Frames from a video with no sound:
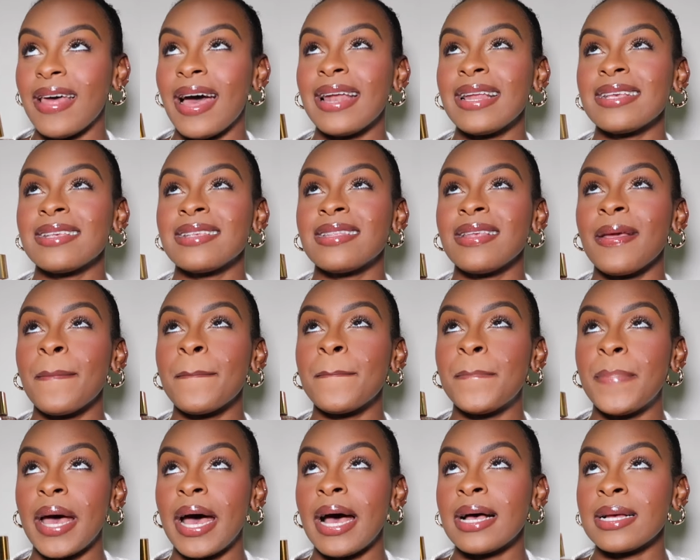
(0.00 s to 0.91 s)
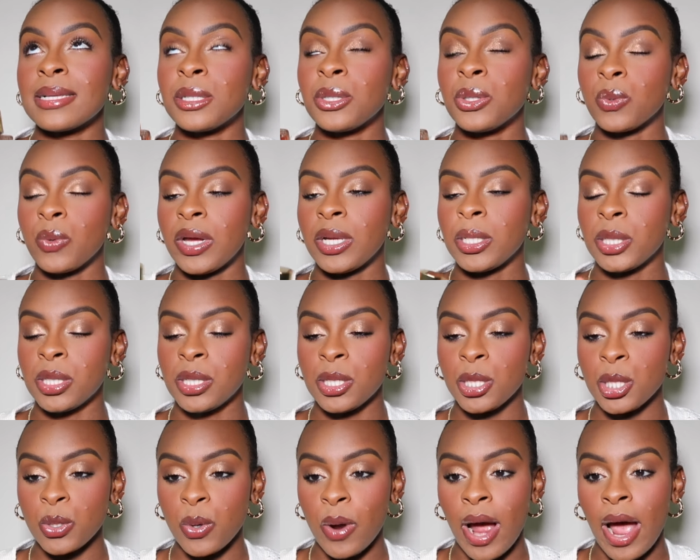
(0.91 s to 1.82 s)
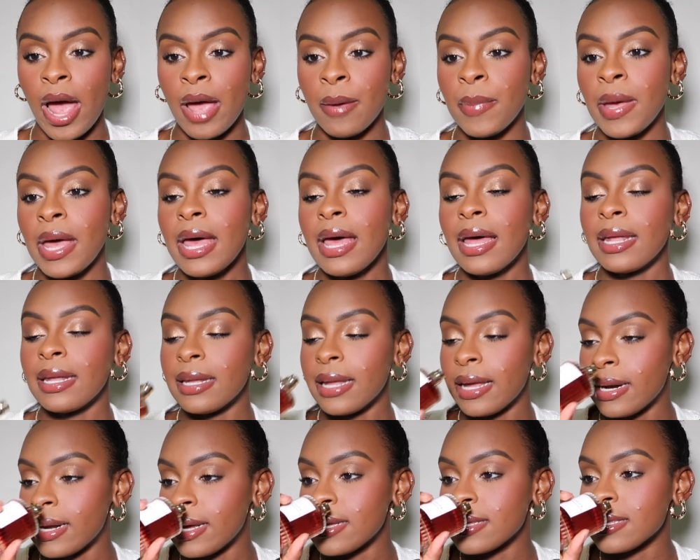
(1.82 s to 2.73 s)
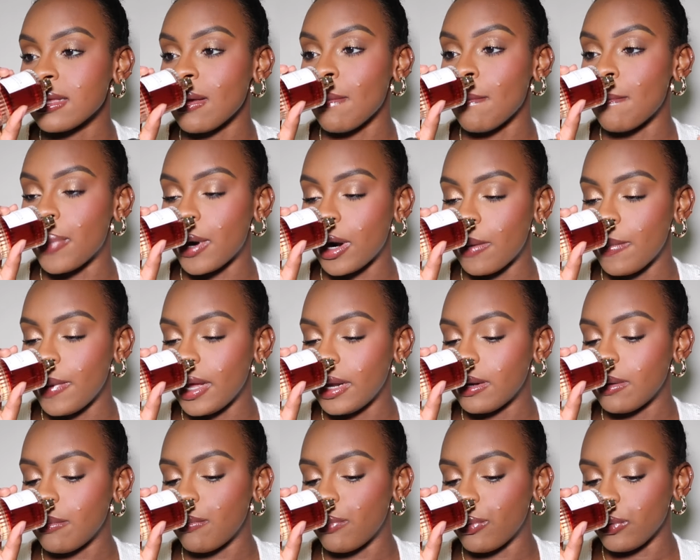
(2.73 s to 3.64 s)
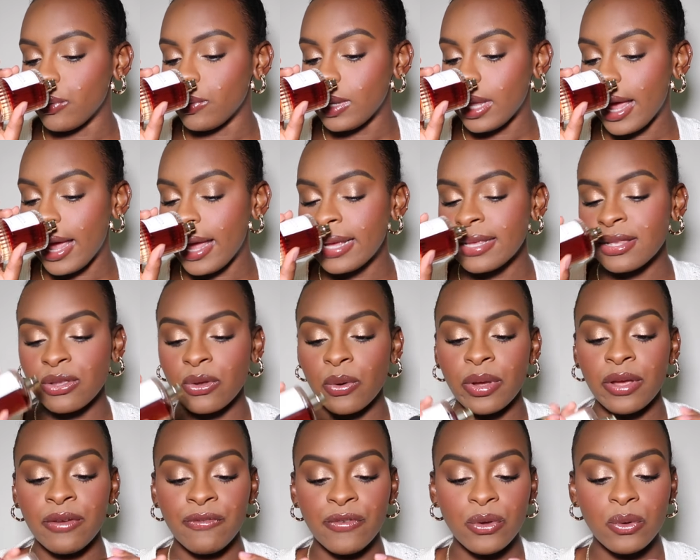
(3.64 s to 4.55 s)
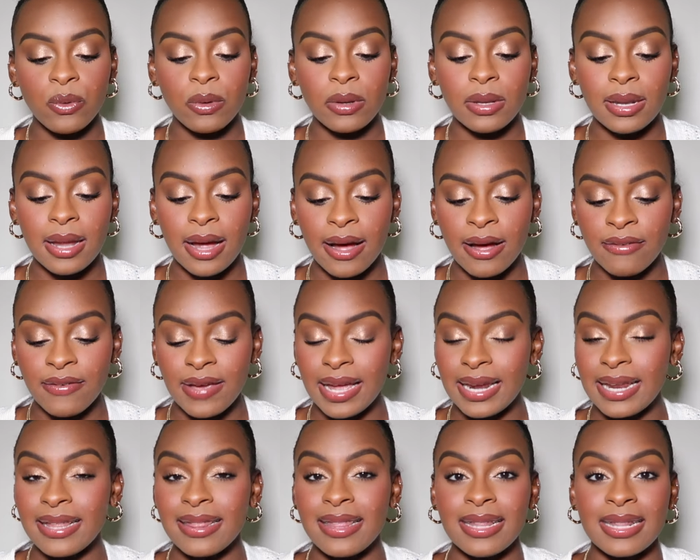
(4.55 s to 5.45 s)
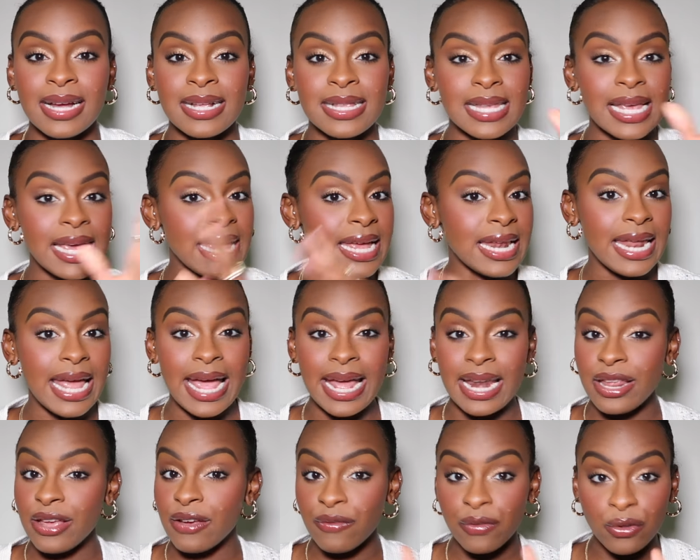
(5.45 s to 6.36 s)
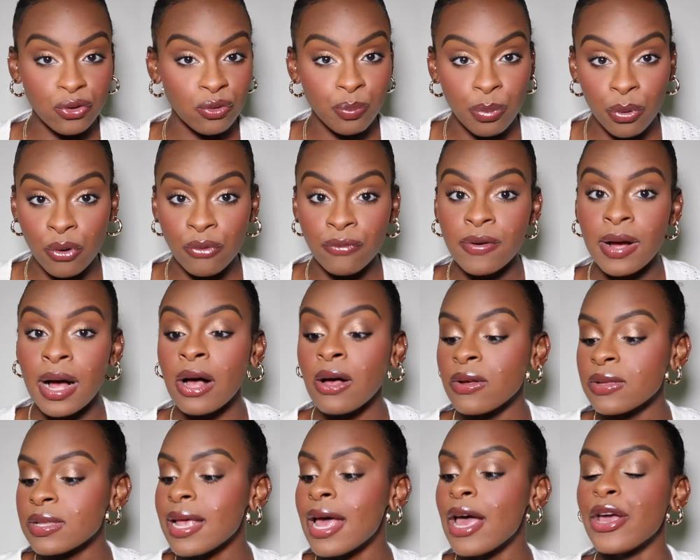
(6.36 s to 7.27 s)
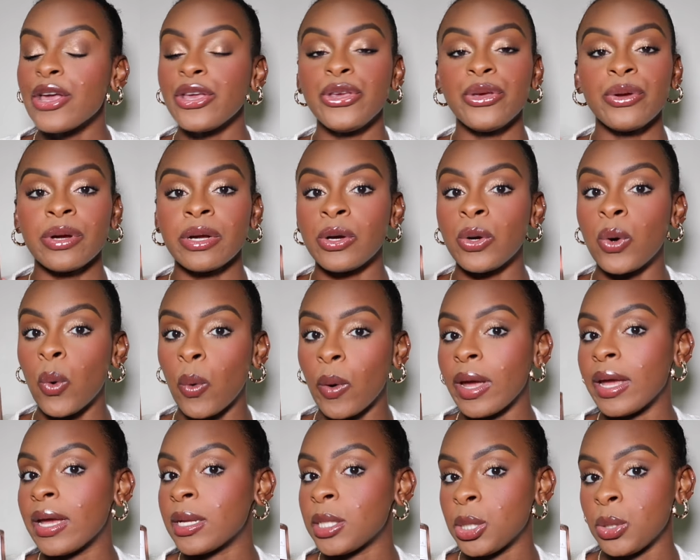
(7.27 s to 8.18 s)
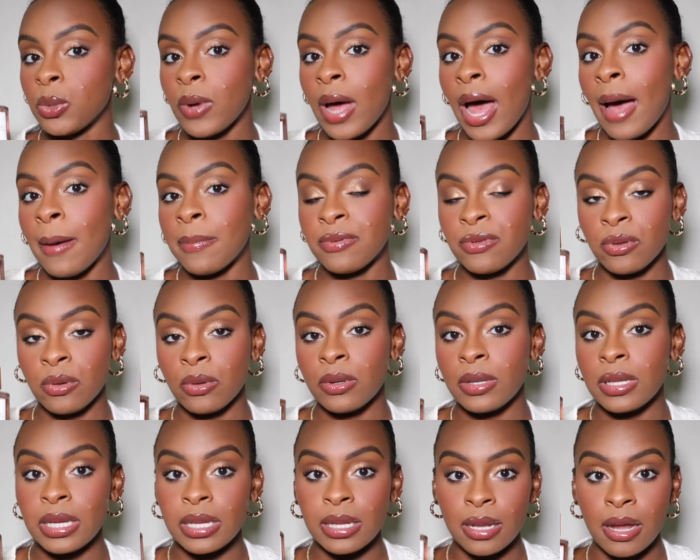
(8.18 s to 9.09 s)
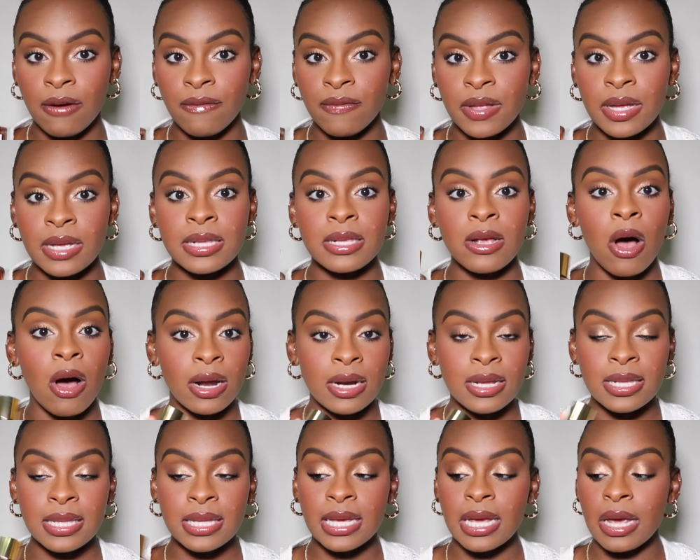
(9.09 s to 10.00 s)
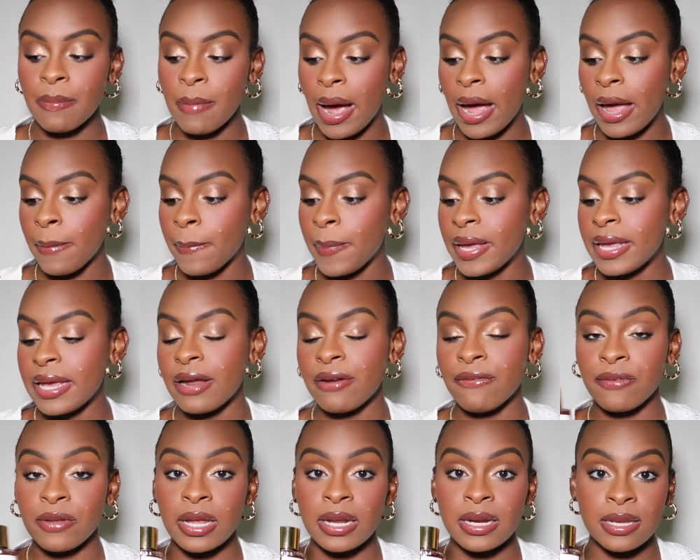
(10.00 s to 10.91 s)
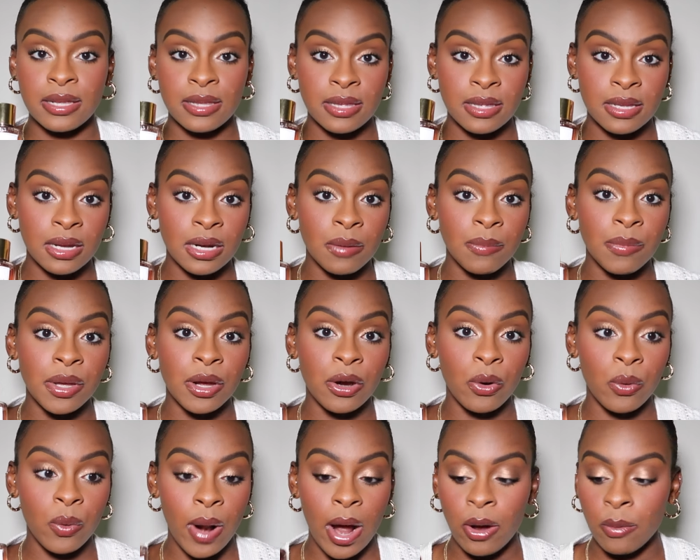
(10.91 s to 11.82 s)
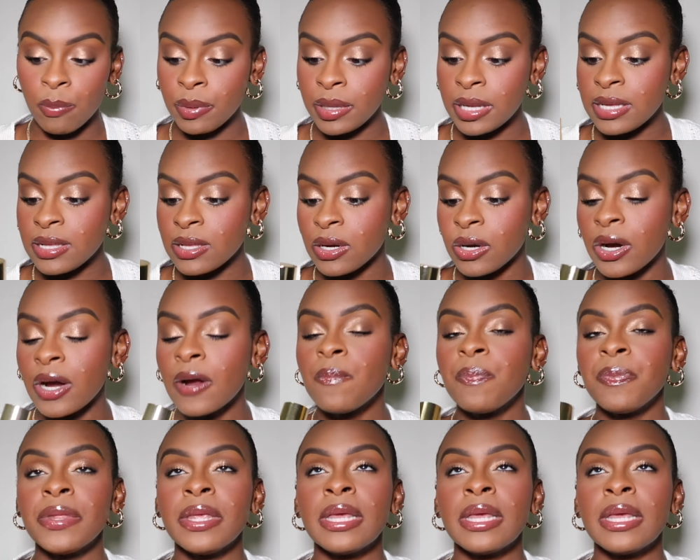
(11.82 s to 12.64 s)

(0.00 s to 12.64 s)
That is the best way to describe LEDDA's Bourbon Brulee. So if you love anything that's in any of those profiles, you're going to absolutely love this. Honestly, in my opinion, I feel like this is gonna be a crowd pleaser.